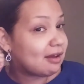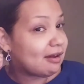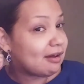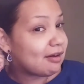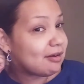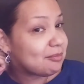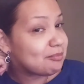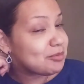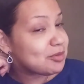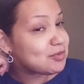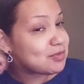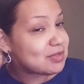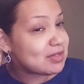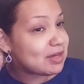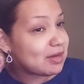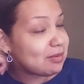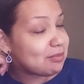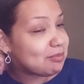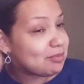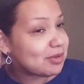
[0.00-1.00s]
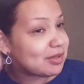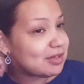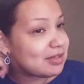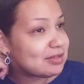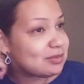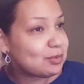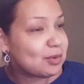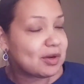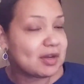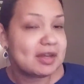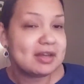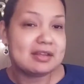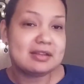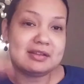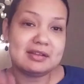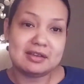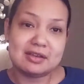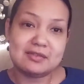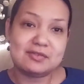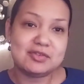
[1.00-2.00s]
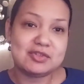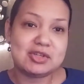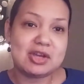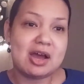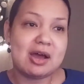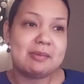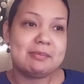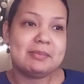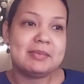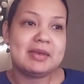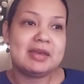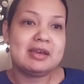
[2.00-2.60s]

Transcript: a museum, but he's working in the gift shop.